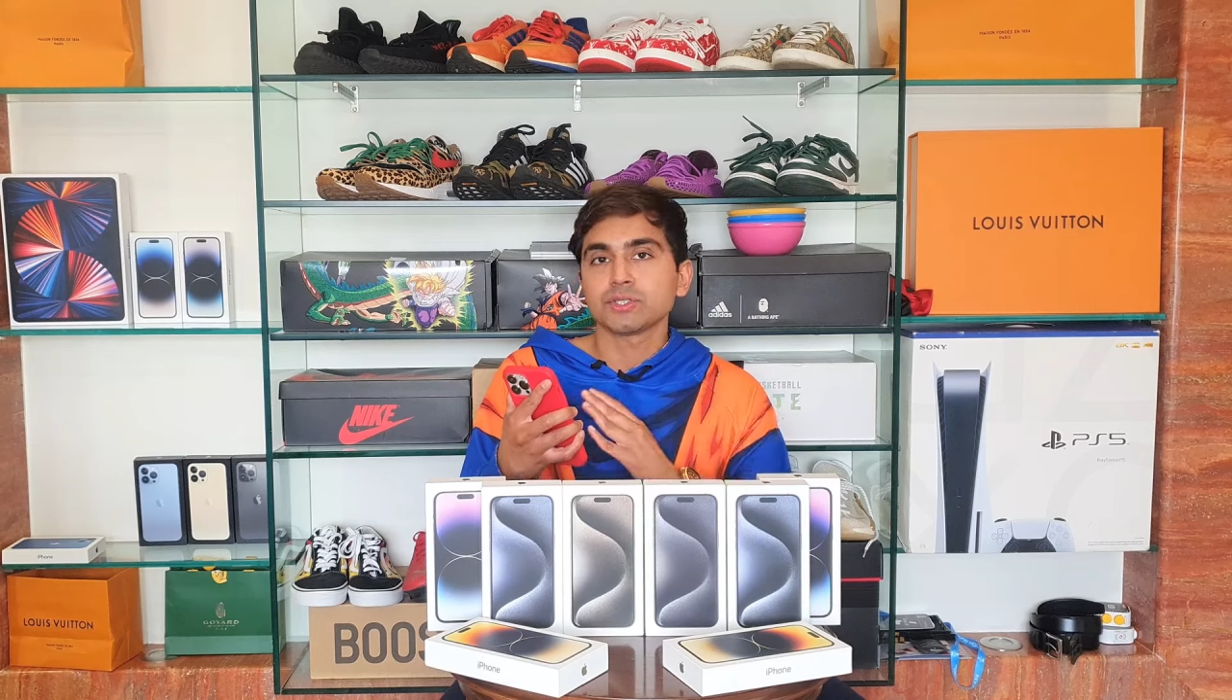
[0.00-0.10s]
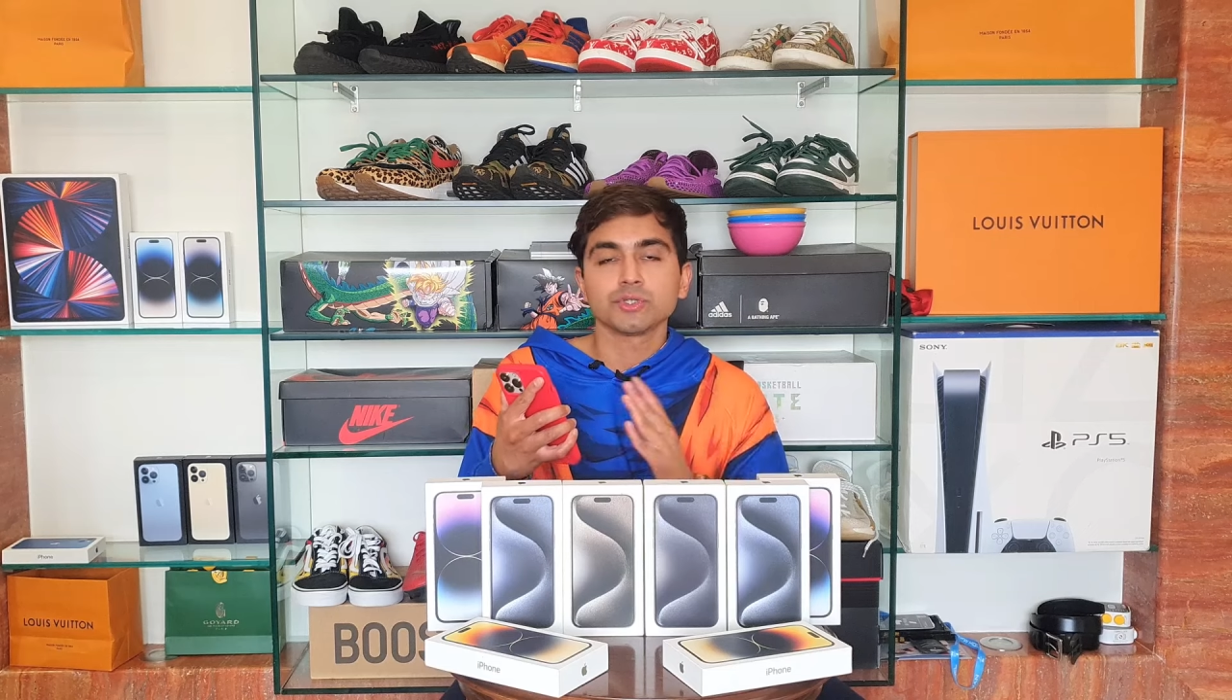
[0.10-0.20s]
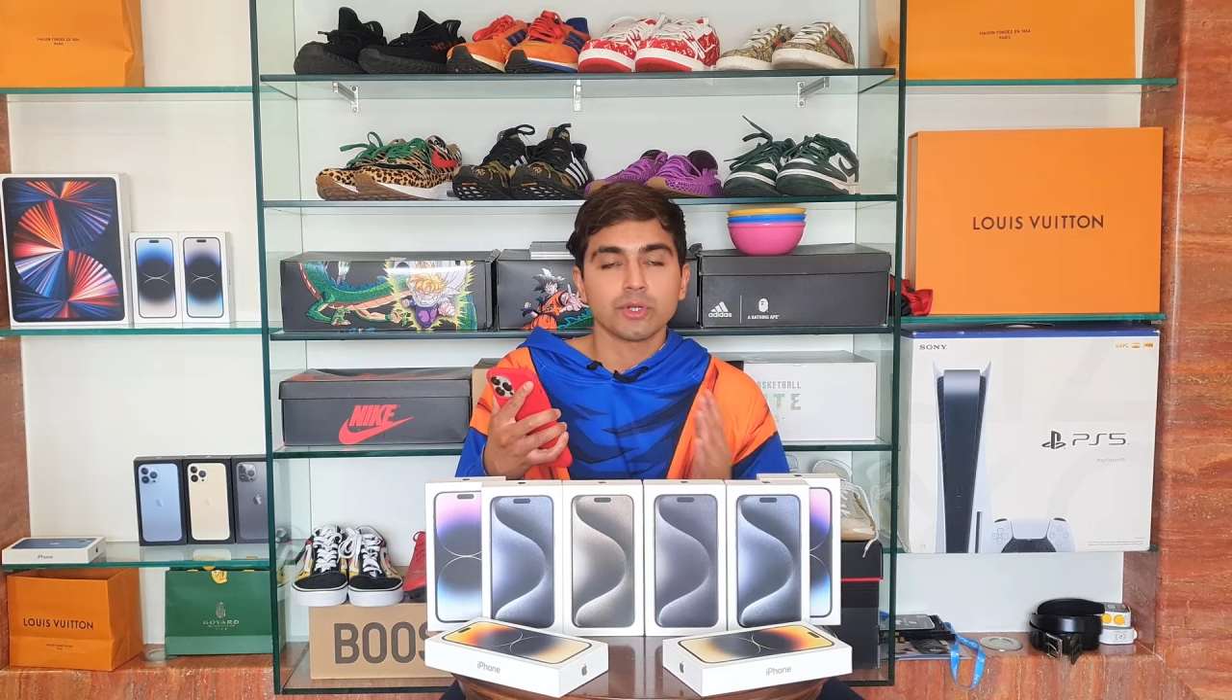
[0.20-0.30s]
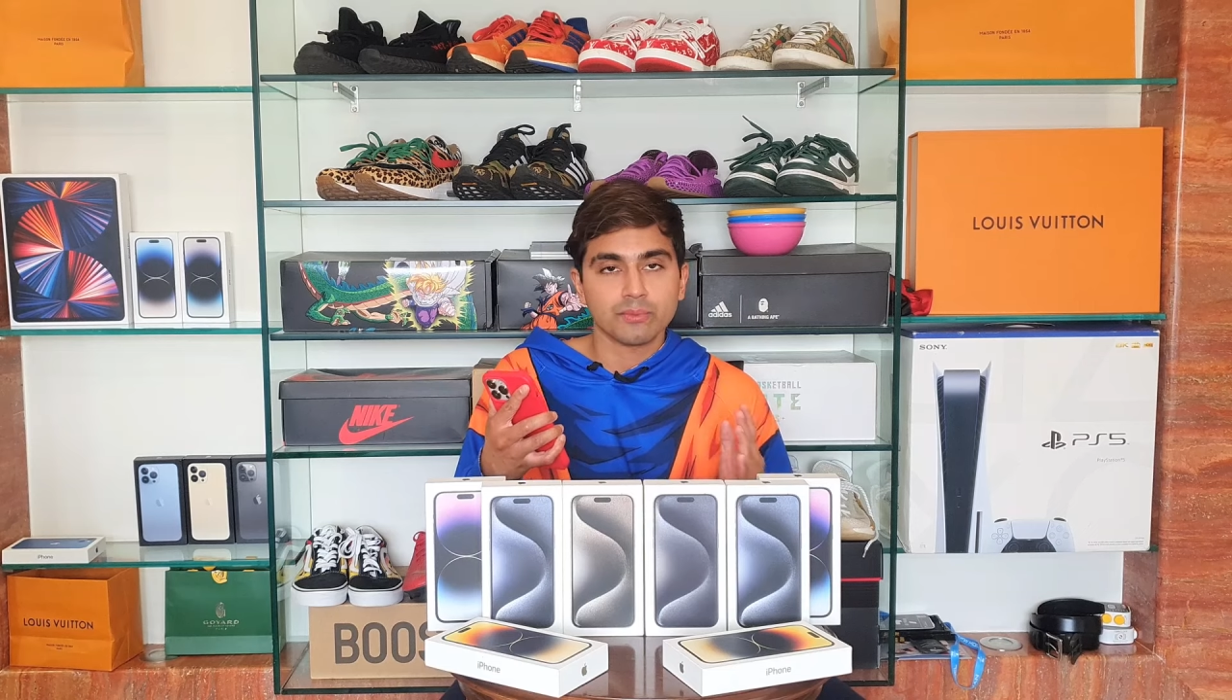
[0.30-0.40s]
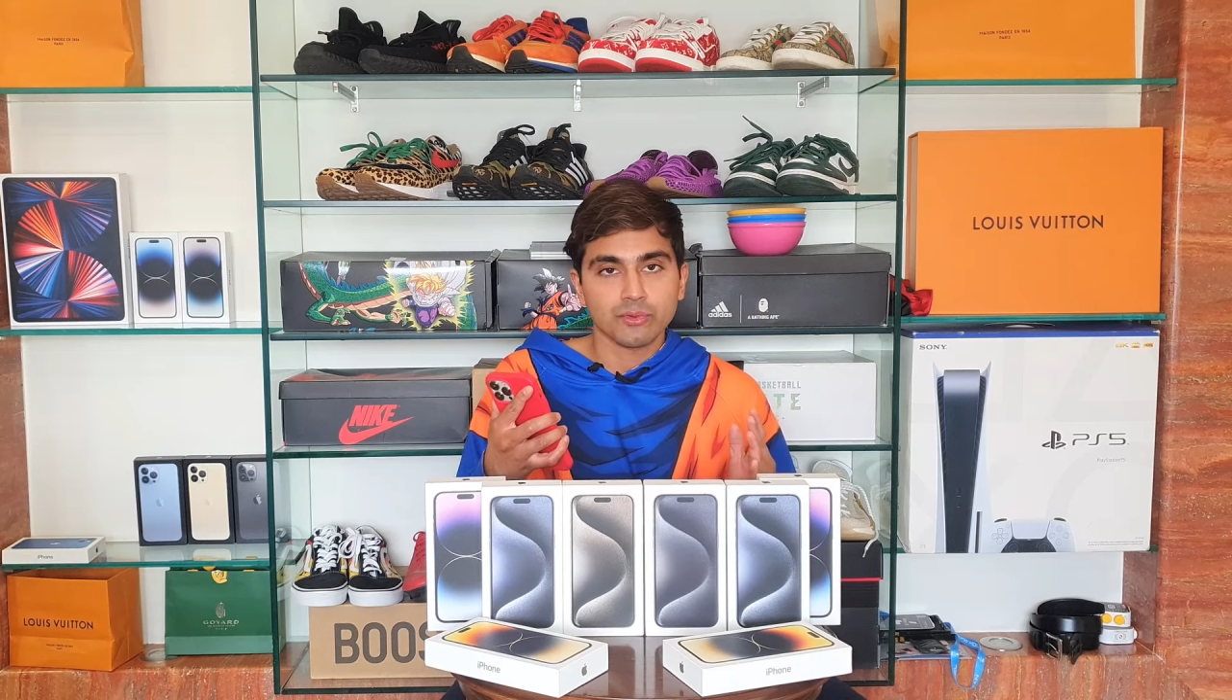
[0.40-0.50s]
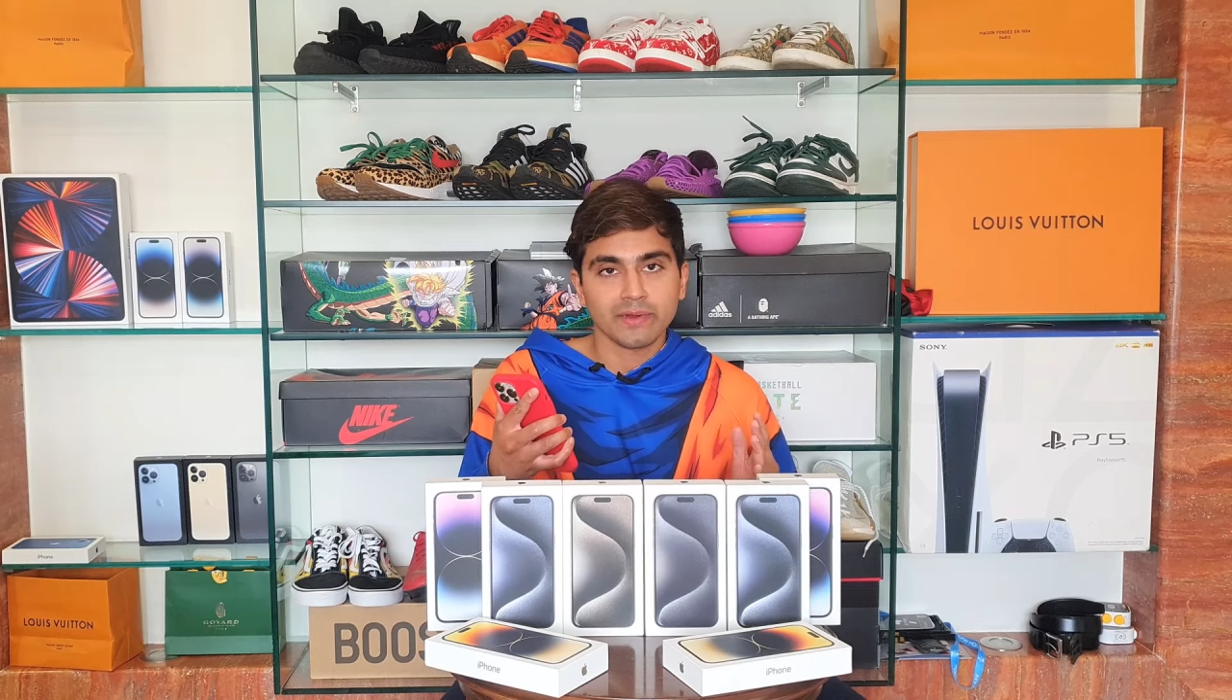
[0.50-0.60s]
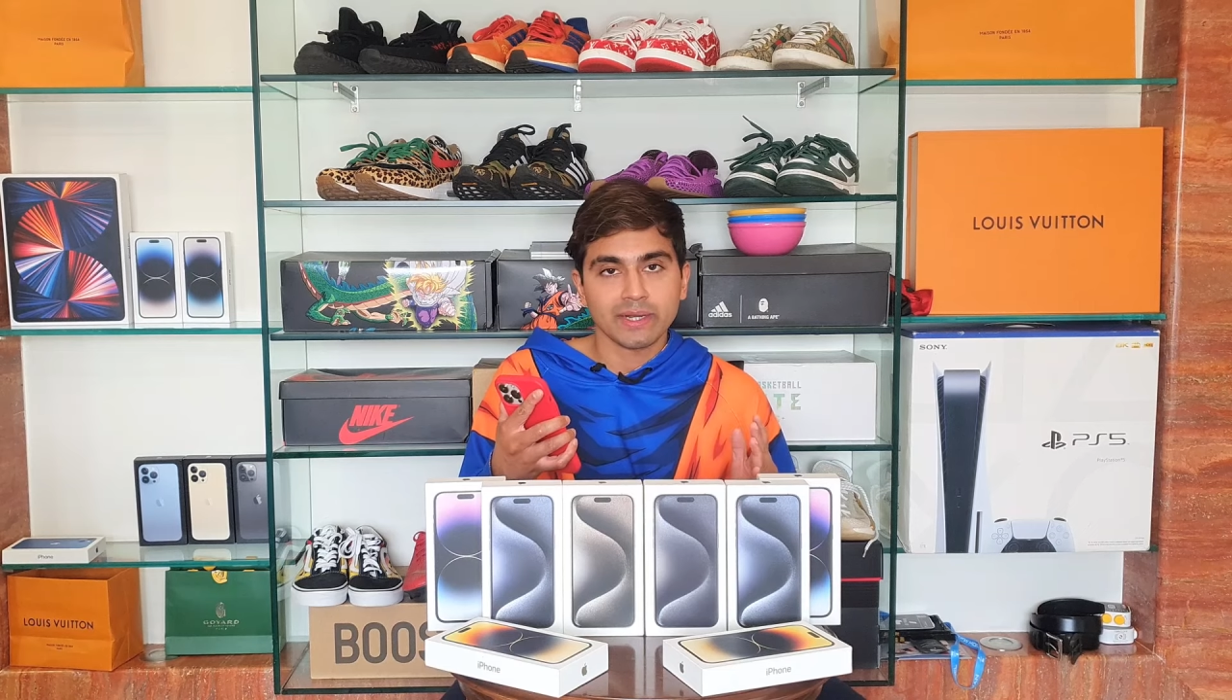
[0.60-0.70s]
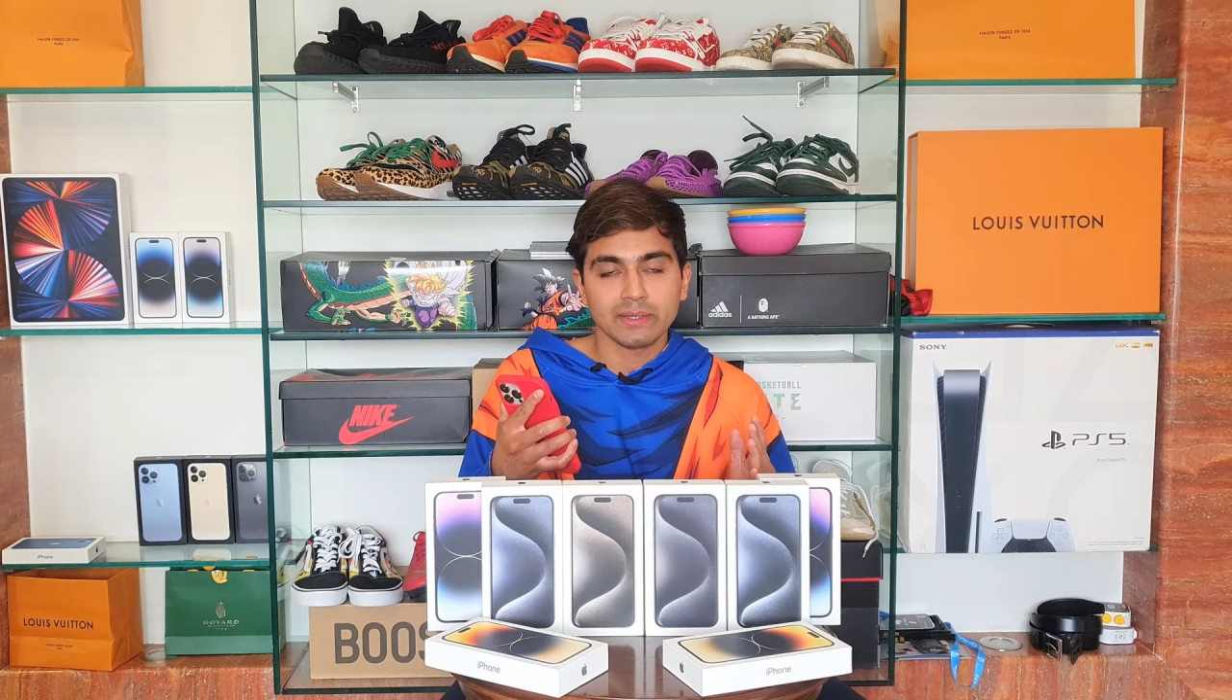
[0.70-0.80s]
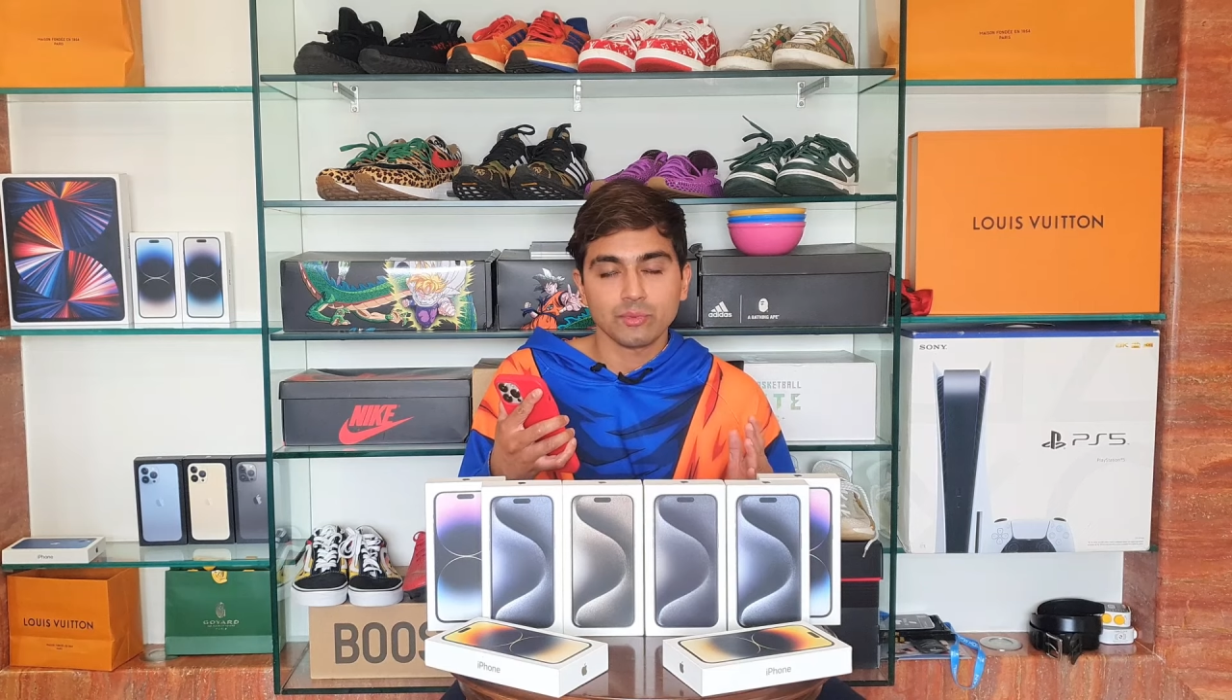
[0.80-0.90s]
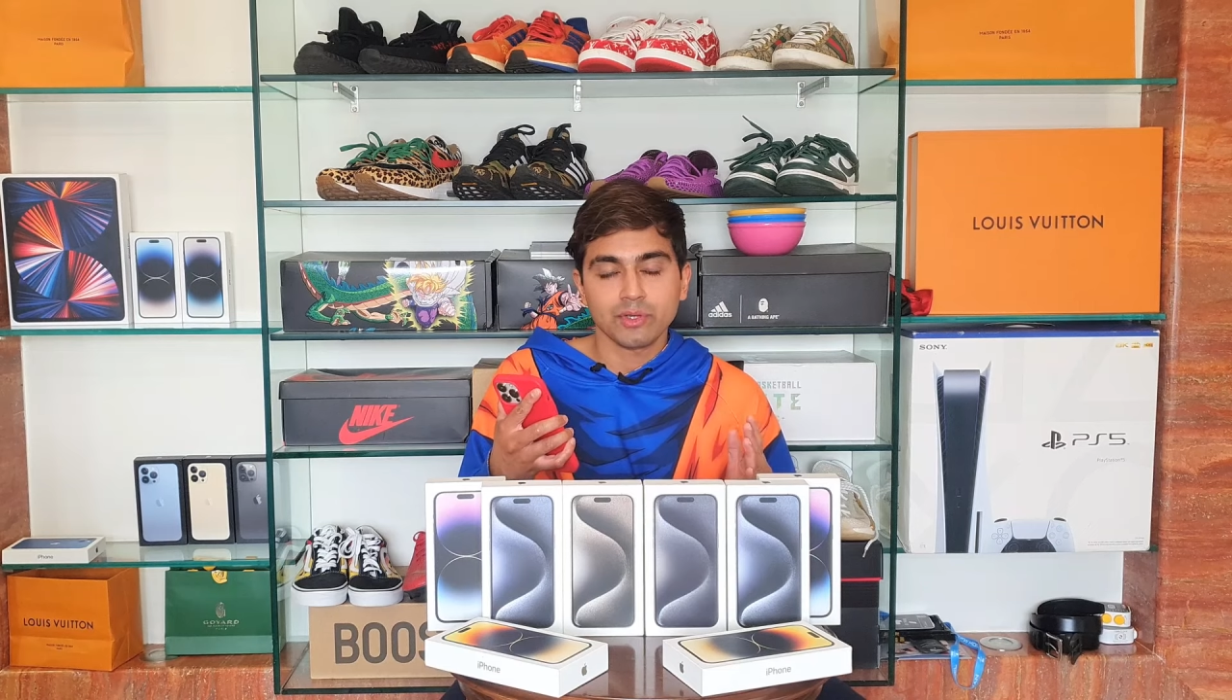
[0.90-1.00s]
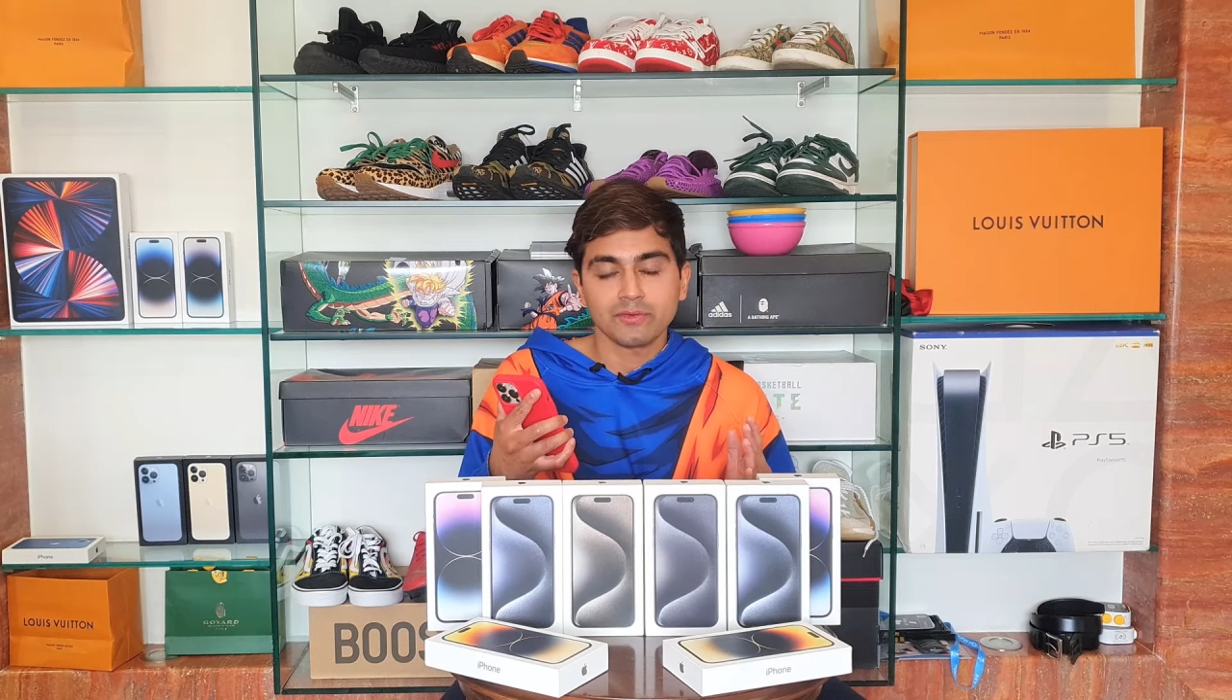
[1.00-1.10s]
do not provide any more